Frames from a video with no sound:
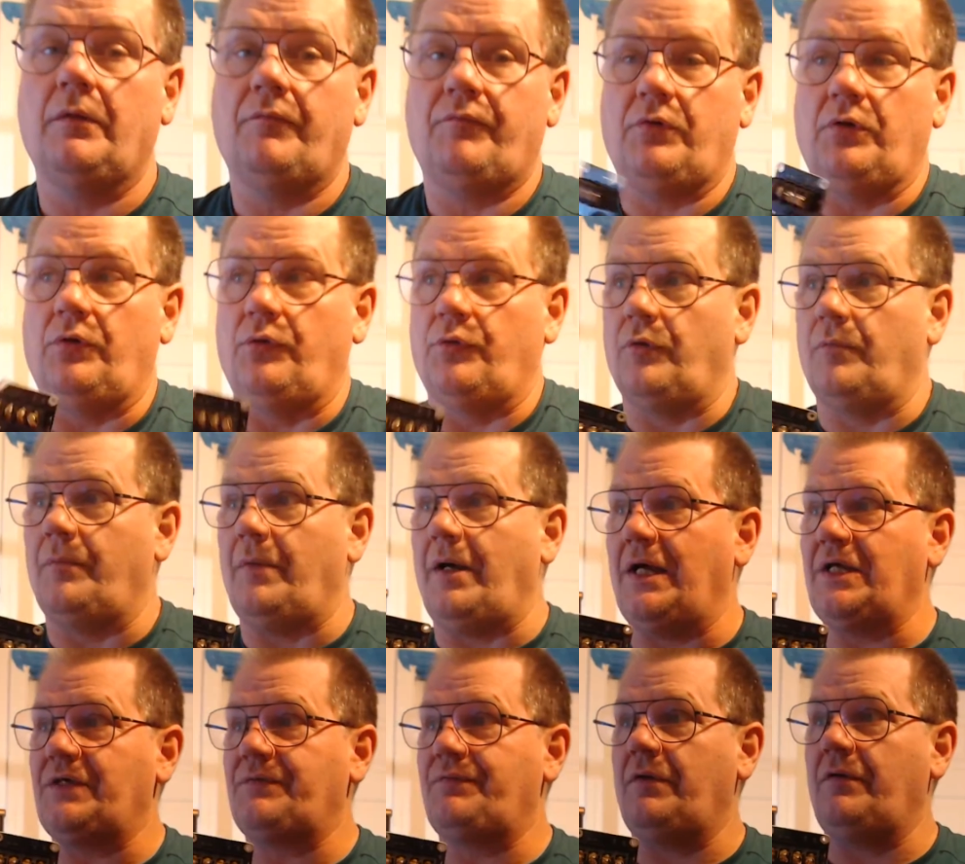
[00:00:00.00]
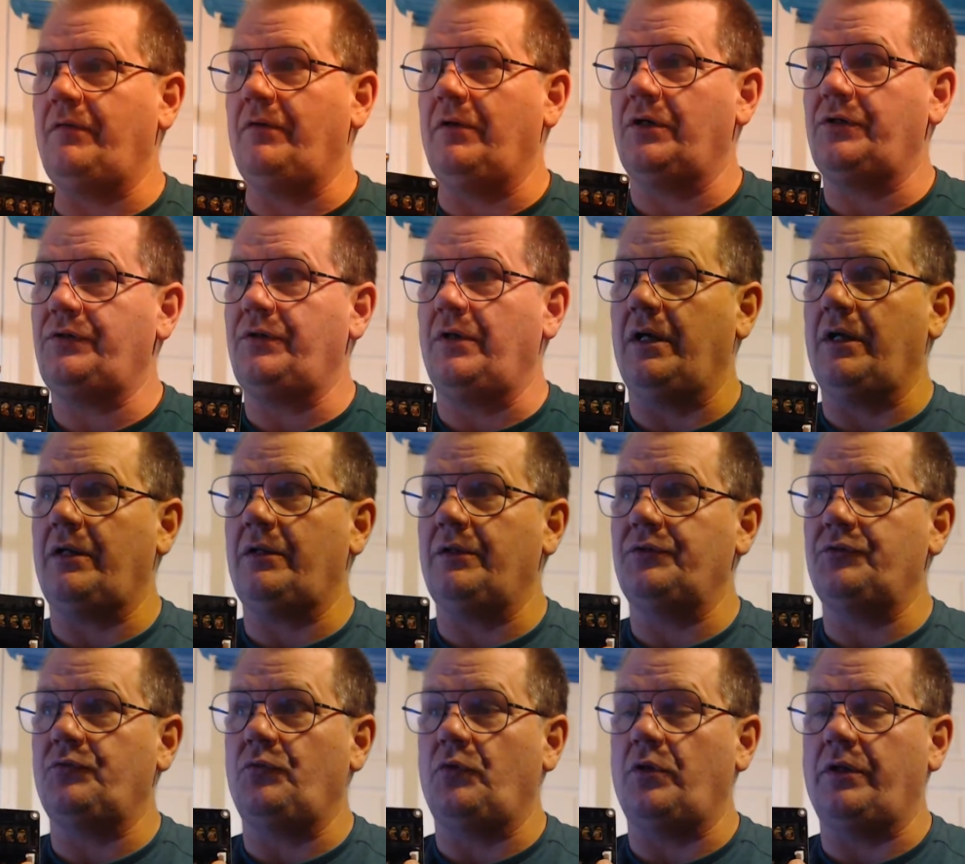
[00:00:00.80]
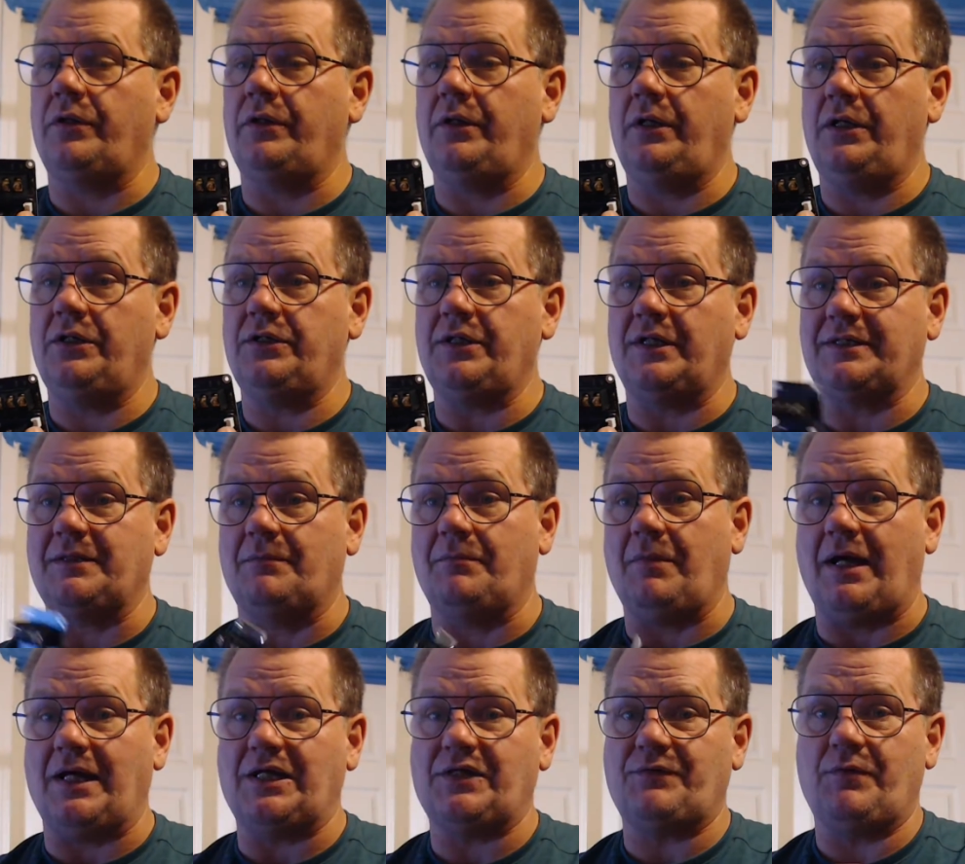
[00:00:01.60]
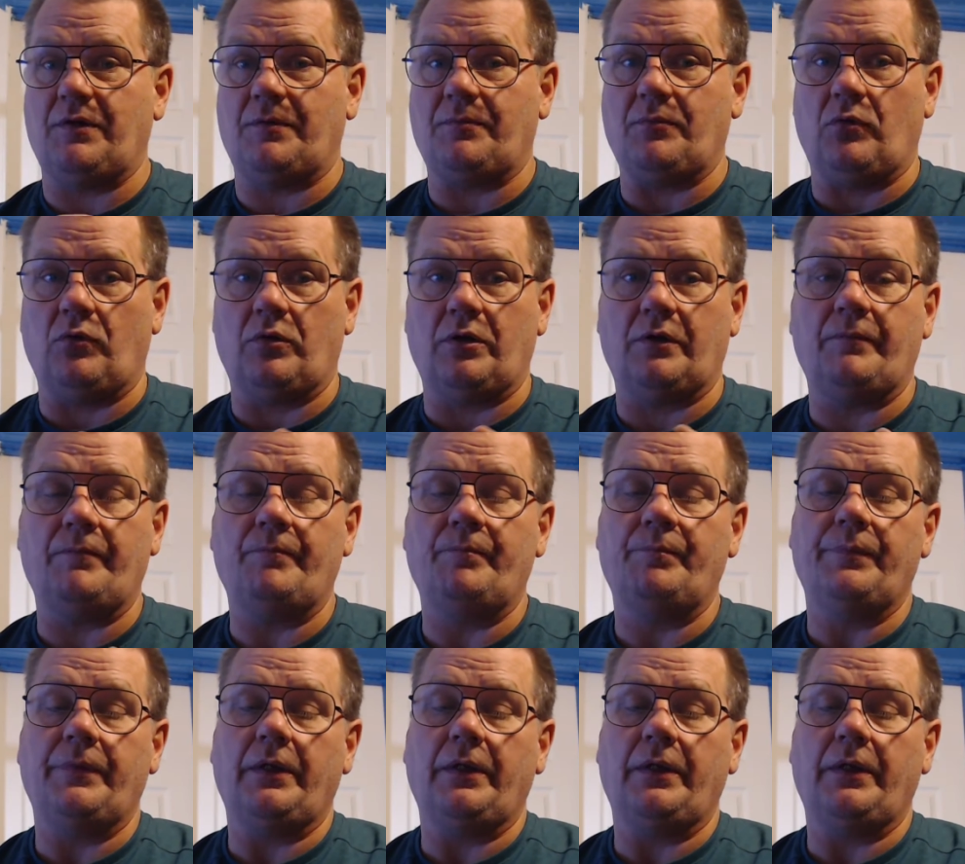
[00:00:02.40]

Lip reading: You know what a MOSFET looks like with one of these. That's a MOSFET board.